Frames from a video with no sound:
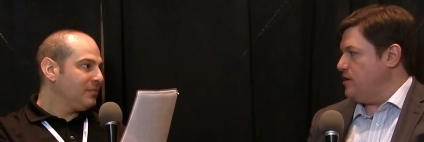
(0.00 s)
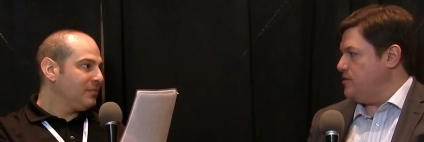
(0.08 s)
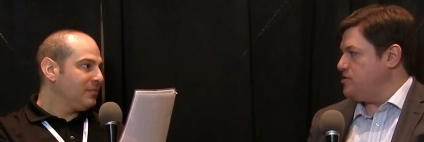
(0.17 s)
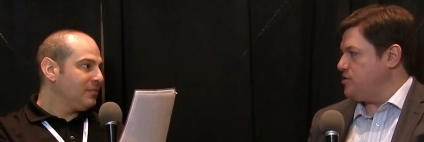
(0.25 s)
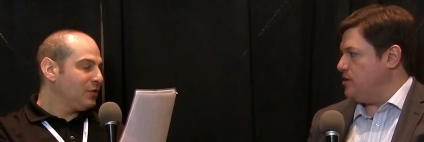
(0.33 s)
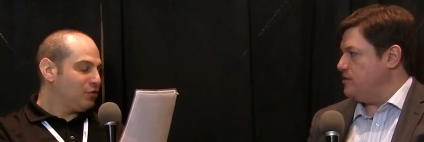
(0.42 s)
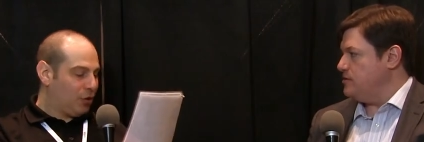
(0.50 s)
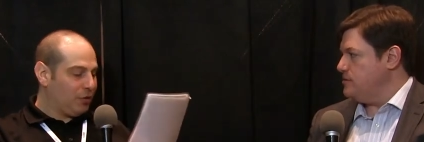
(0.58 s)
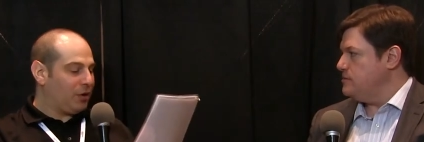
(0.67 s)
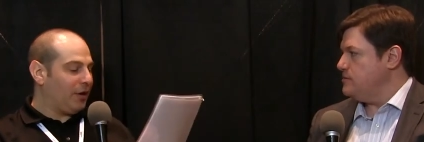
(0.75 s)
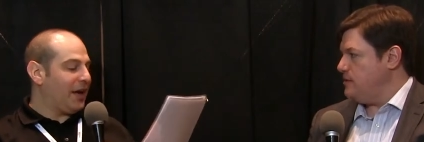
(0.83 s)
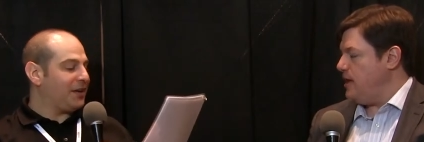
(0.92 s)
Speaker 1: go with true.
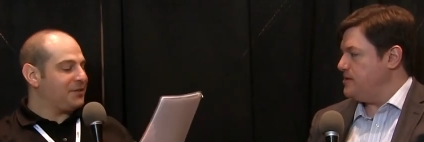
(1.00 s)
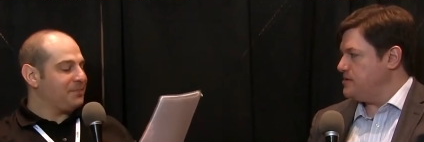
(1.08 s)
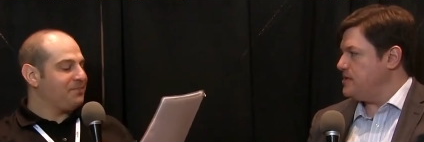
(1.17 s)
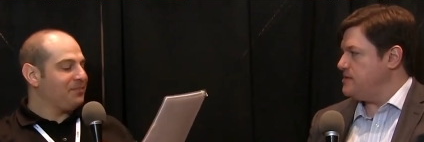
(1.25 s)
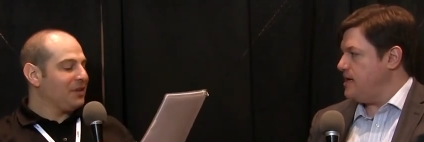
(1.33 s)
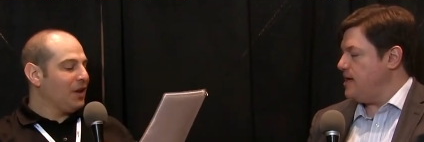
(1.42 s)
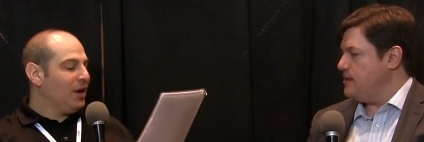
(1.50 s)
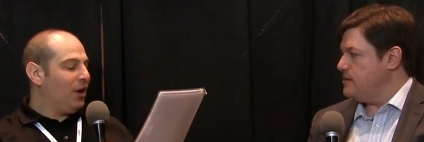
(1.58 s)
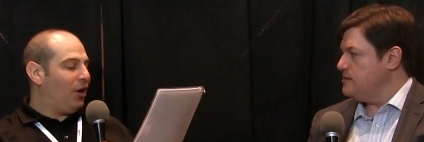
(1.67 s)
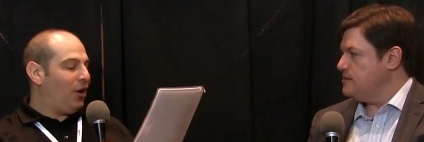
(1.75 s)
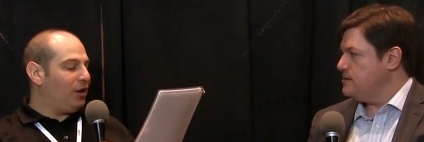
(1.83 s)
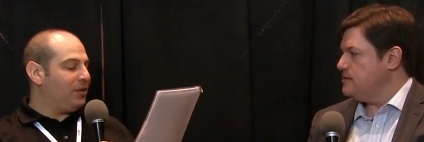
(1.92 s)
True, correct. Yeah, I was going to say.
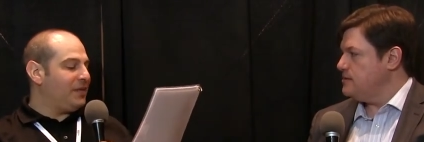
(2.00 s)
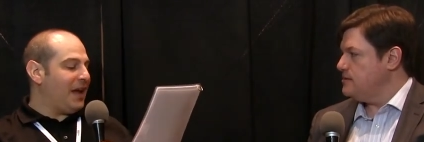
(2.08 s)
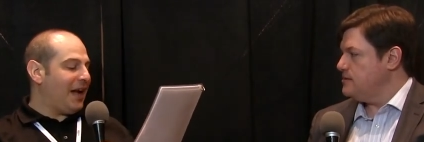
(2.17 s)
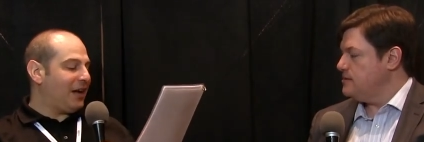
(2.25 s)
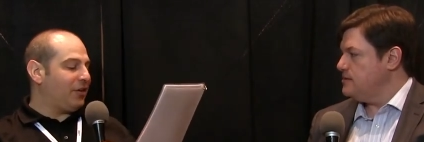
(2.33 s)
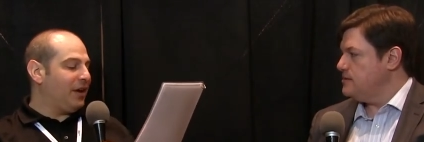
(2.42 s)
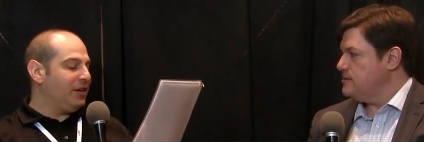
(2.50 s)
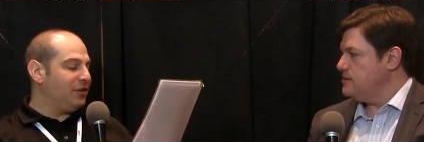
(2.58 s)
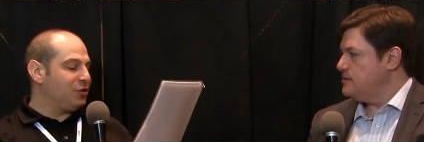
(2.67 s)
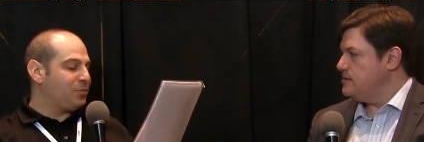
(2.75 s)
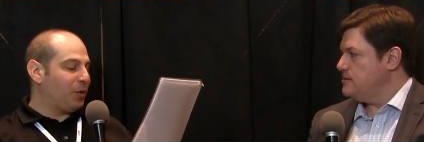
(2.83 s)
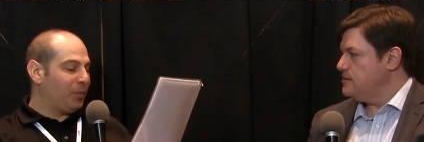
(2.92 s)
Speaker 2: All of the hacker
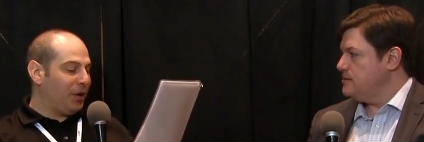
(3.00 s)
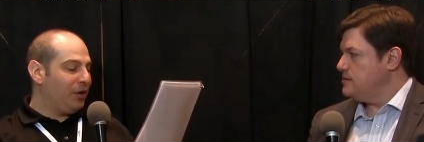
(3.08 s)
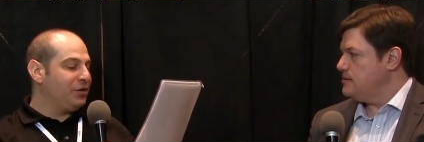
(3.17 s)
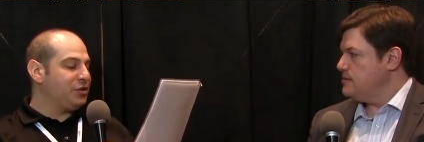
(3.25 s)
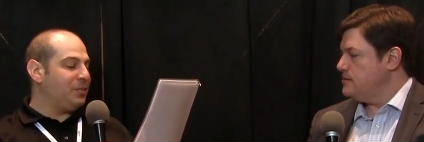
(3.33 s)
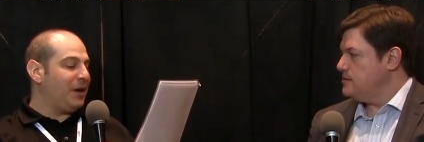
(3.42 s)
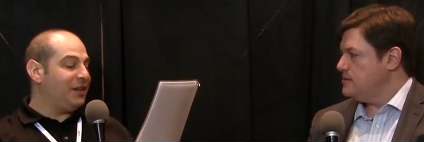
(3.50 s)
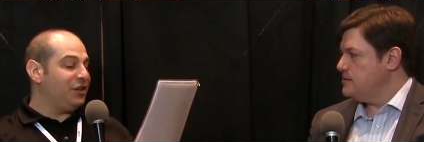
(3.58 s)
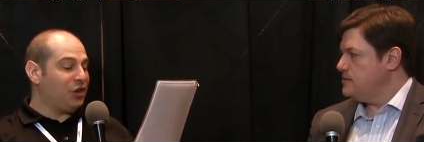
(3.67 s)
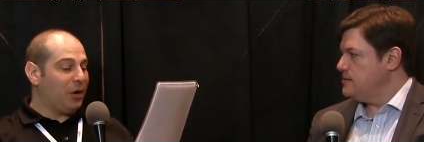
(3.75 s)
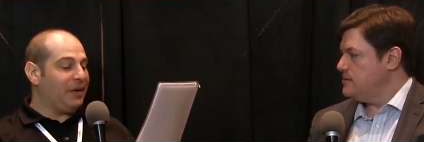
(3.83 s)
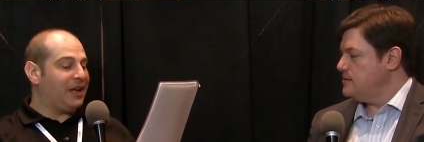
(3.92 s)
handles proposed by the
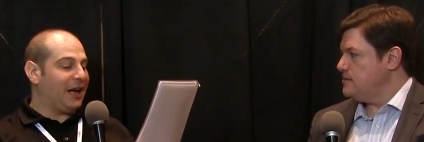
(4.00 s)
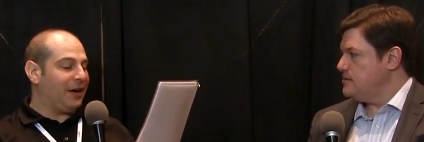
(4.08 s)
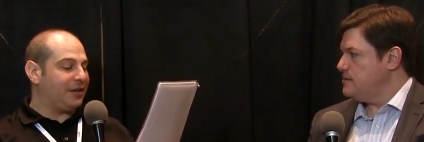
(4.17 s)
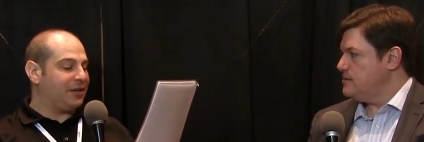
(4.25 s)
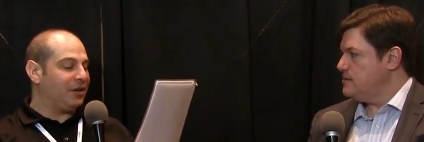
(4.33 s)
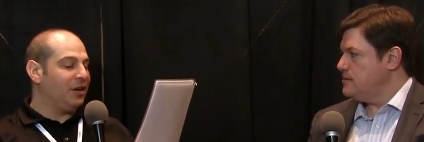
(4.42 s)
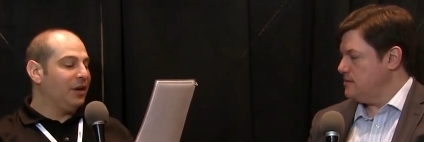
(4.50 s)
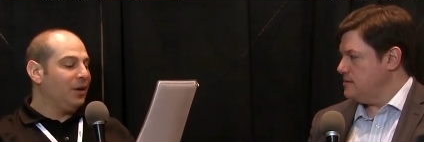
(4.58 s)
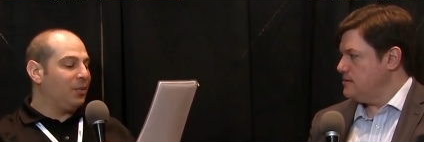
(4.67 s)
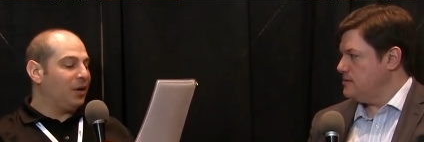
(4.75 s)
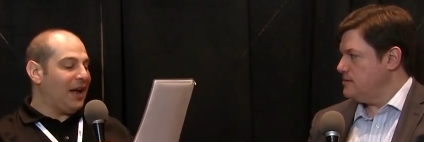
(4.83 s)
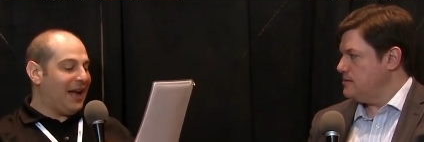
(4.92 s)
Joey character
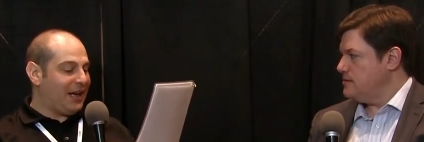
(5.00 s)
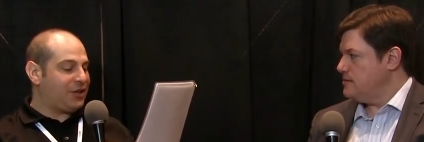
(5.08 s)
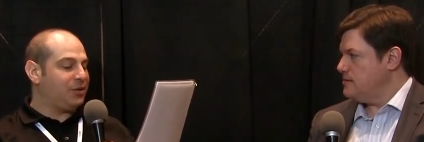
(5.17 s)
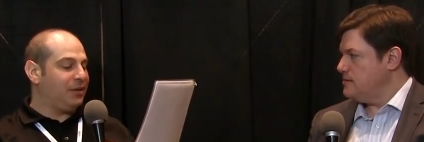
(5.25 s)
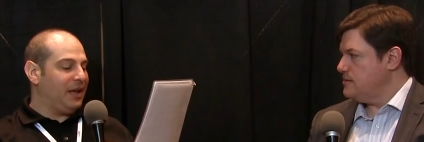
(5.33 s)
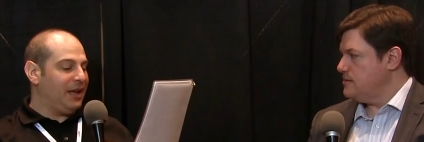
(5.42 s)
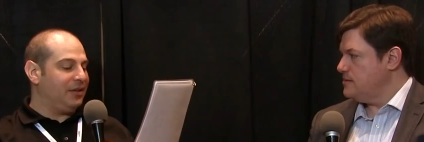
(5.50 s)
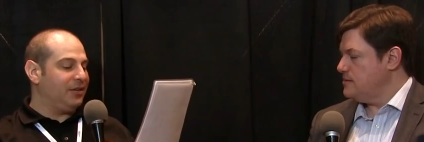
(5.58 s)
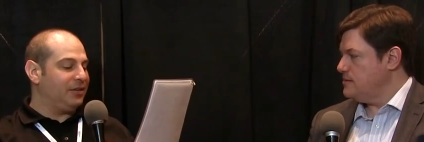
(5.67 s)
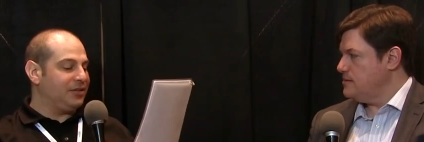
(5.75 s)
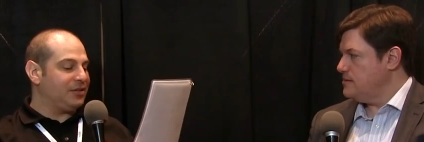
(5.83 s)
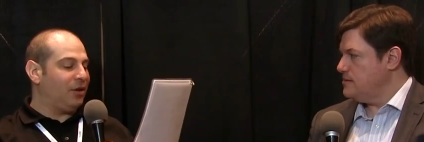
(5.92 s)
were actual
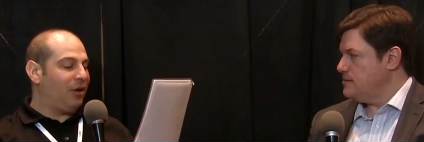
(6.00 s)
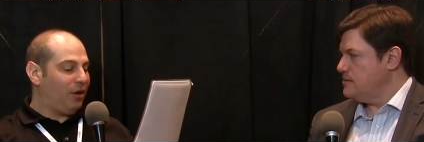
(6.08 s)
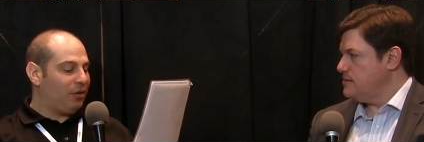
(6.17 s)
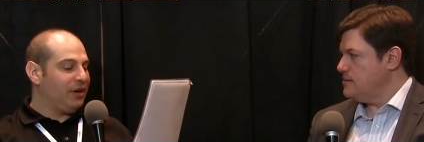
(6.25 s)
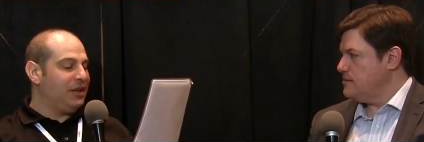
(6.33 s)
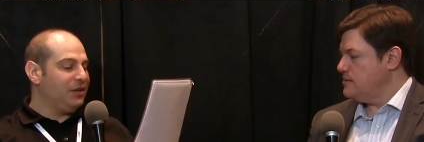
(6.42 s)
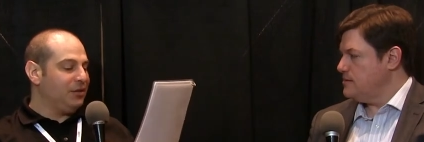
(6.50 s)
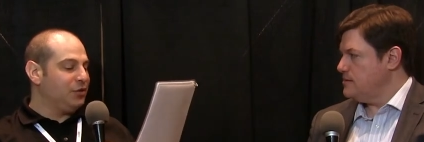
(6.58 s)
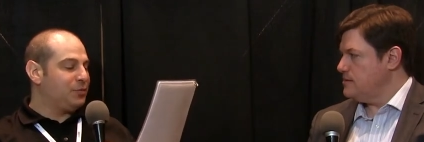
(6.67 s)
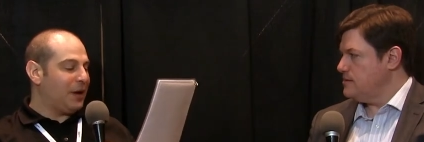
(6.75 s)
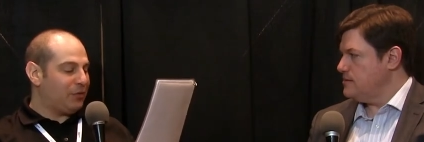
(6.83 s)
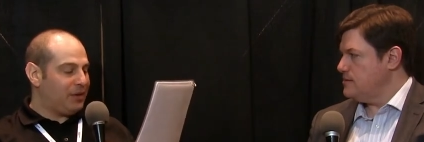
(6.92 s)
handles already
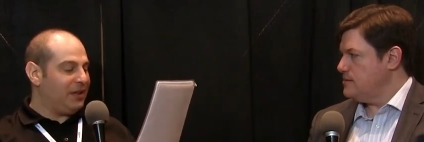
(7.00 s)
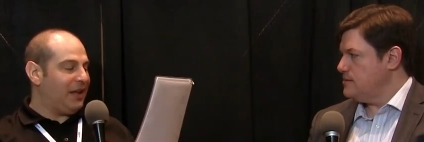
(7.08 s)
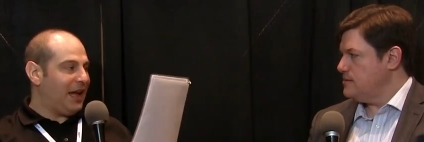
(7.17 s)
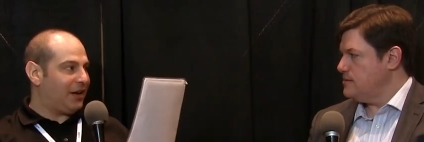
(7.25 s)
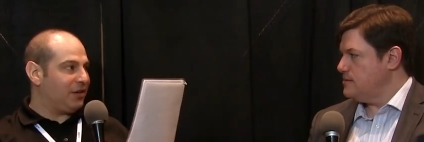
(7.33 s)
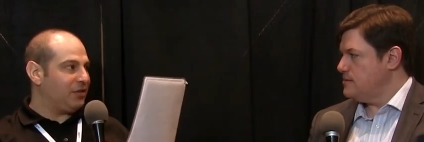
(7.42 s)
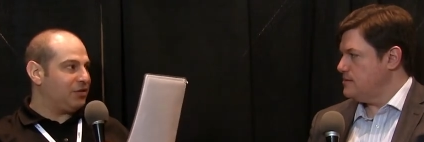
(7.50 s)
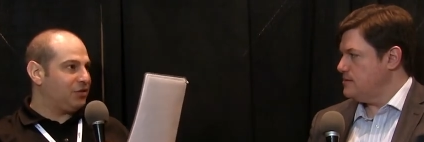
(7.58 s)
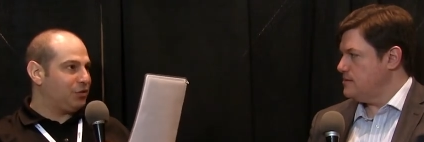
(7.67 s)
used by real hackers,